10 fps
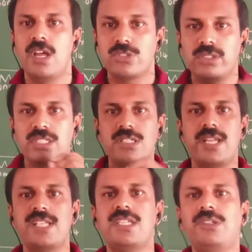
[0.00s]
So this
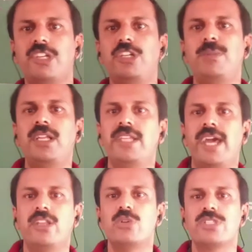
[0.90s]
Lasik treatment, they
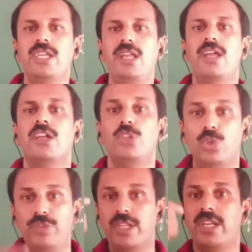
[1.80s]
are using
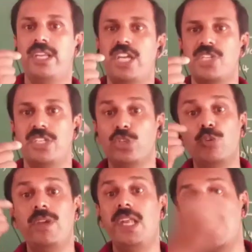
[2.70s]
UV radiation,
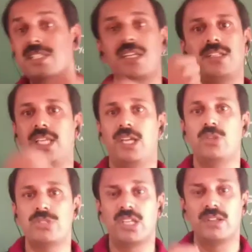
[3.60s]
UV laser they
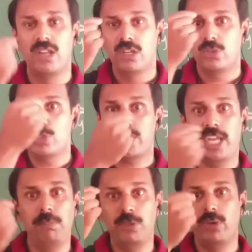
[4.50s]
are using to
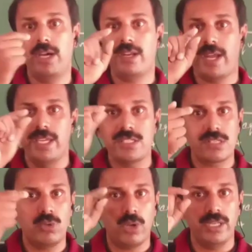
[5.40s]
shape your
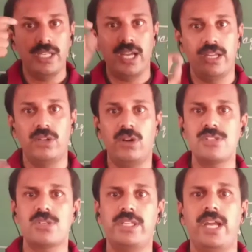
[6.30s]
eyes, cornea and
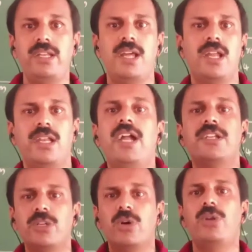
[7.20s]
all, so that
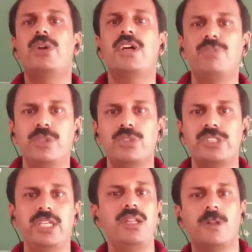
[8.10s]
later no need of
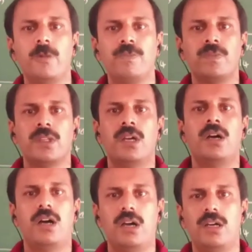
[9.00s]
using
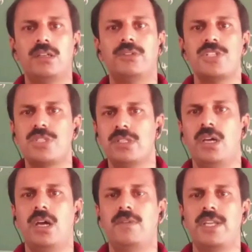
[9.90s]
this
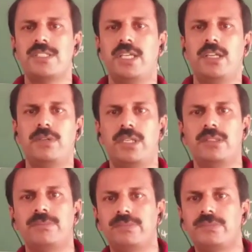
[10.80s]
what is that,
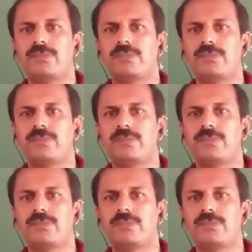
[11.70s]
our